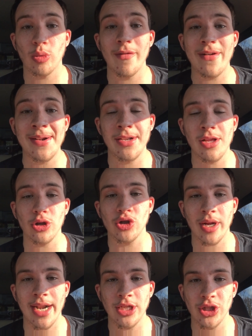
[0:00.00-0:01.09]
So I found another
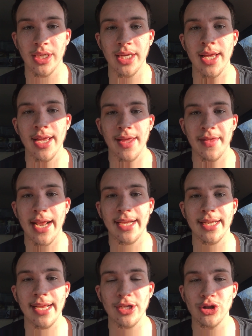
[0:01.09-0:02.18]
strategy that I
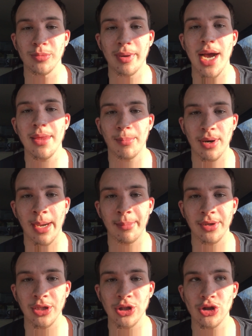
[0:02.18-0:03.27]
can actually buy the property.